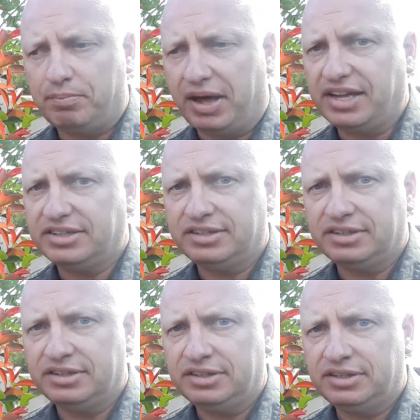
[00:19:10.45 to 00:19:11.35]
But
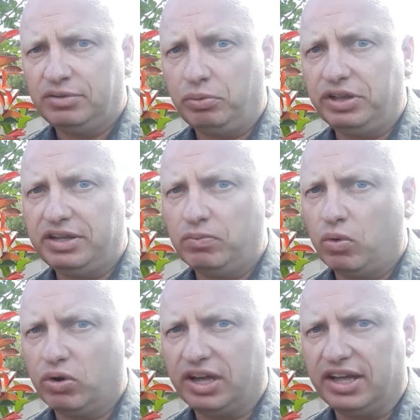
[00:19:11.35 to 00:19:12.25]
William
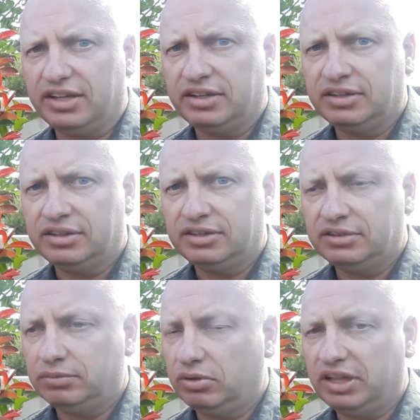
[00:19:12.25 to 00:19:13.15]
Walker,
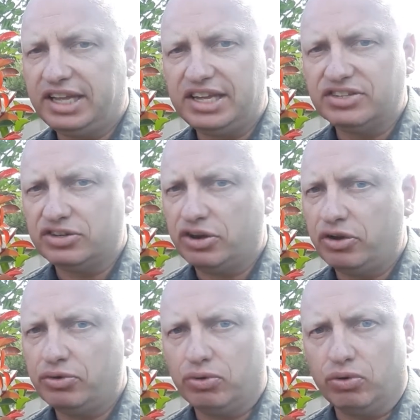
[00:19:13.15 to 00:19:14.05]
well, he is
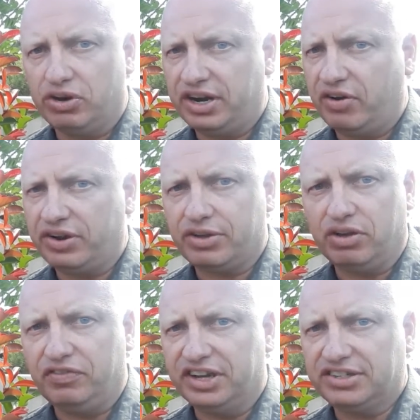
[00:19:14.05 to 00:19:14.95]
no ordinary
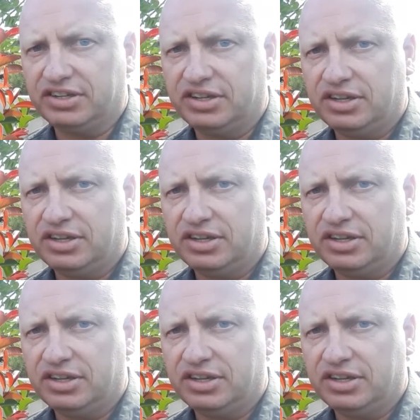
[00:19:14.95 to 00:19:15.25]
convict.